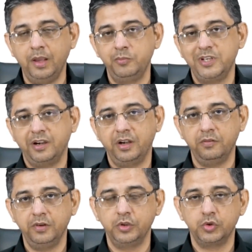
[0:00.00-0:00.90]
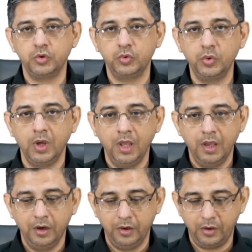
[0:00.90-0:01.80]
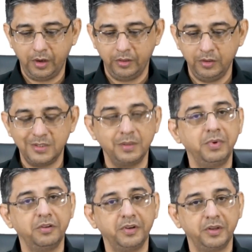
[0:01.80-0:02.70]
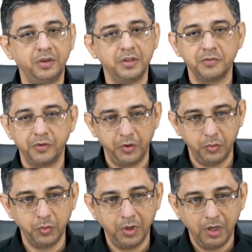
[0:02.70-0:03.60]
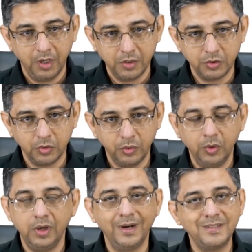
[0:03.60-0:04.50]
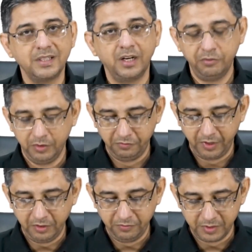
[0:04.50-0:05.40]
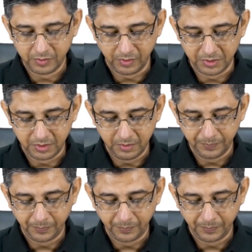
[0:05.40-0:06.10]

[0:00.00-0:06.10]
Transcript: objective is to rather simplify things for you. So let's start with the very first question.